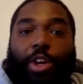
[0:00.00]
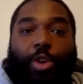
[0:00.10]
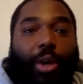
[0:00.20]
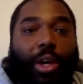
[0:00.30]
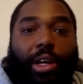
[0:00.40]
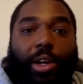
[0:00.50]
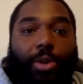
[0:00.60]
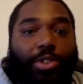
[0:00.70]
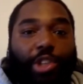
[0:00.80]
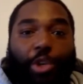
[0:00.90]
great
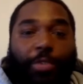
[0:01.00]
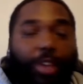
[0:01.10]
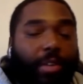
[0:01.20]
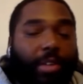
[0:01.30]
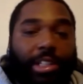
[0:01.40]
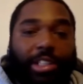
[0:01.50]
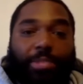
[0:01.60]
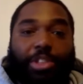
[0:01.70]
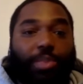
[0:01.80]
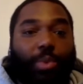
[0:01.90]
coach, no
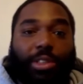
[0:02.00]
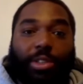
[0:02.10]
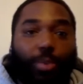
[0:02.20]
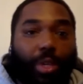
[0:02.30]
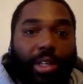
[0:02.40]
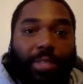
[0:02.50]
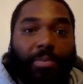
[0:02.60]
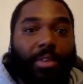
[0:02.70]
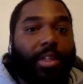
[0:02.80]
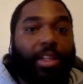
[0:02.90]
favoritism, just wants to win.
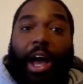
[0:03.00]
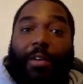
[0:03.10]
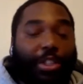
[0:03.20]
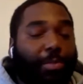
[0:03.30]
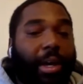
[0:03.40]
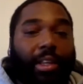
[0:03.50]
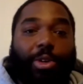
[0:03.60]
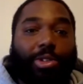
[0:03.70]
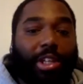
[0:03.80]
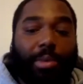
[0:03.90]
I respect
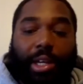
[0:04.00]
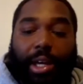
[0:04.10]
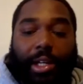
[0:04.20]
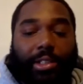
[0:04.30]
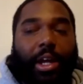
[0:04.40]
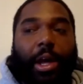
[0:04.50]
those type of guys.